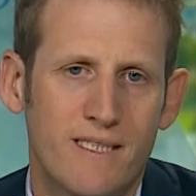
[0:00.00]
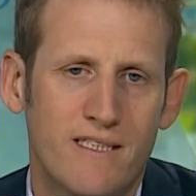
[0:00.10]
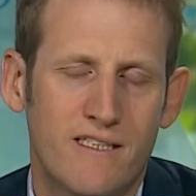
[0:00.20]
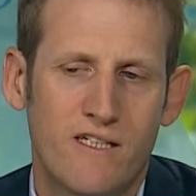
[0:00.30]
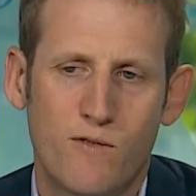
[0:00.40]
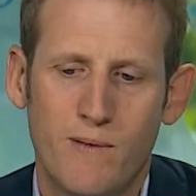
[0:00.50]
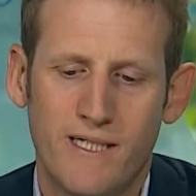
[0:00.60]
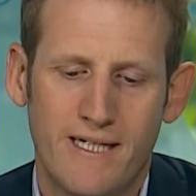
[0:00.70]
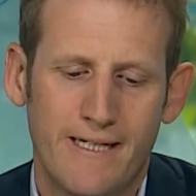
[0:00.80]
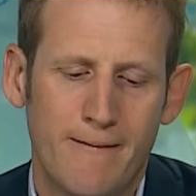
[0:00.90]
That has been
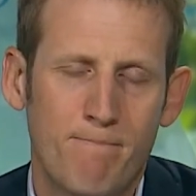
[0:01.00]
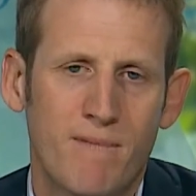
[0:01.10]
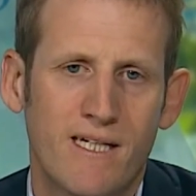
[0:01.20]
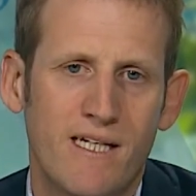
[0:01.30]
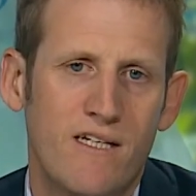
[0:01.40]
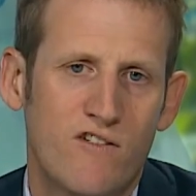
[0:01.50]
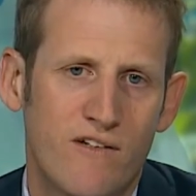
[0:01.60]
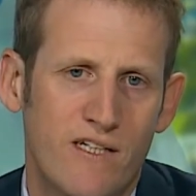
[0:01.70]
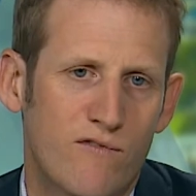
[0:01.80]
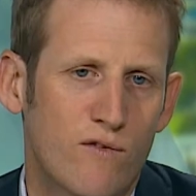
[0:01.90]
a key
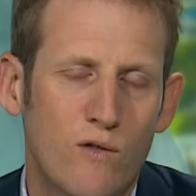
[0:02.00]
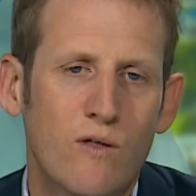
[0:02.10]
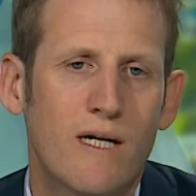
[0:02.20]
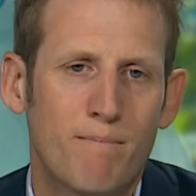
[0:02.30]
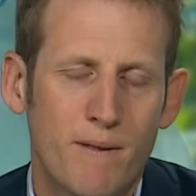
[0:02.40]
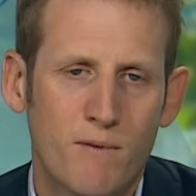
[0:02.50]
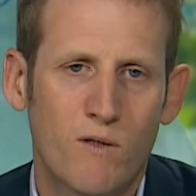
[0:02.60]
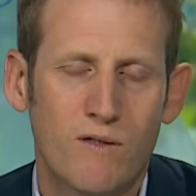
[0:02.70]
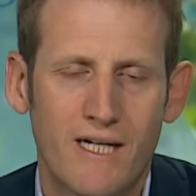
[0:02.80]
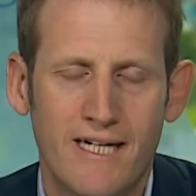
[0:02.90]
trade for all our
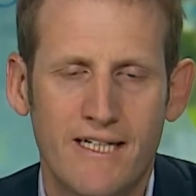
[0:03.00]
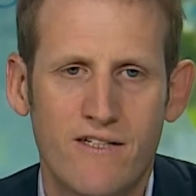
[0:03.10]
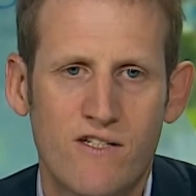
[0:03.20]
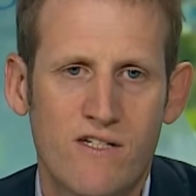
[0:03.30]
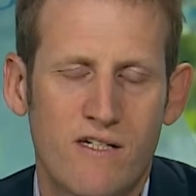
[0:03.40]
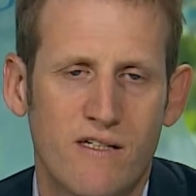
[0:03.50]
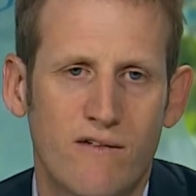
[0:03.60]
PIMCO clients.